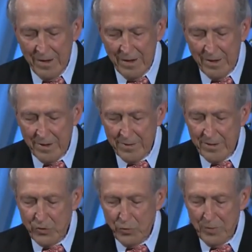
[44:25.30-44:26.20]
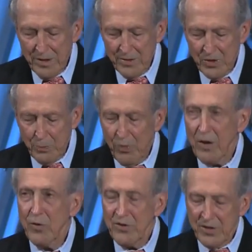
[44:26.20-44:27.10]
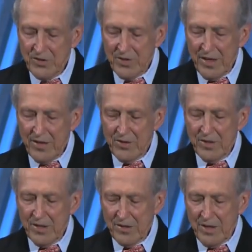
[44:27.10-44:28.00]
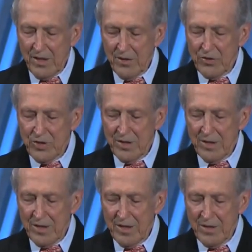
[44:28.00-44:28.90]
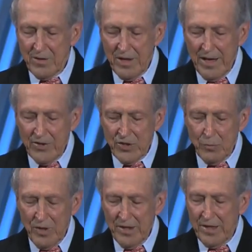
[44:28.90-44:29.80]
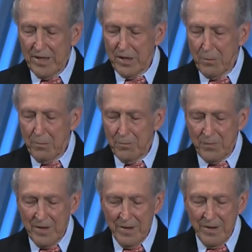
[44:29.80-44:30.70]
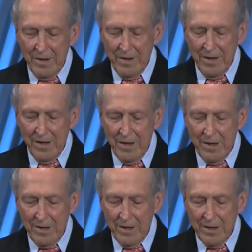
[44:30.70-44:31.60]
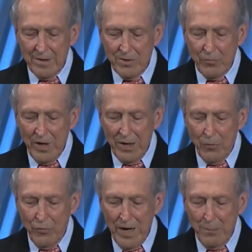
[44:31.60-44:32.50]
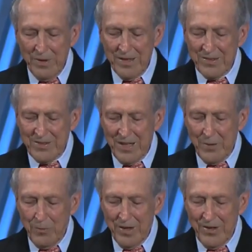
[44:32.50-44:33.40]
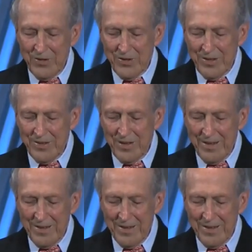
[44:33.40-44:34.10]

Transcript: The tremendous progress in science and technology in the last millennium and its rapid acceleration in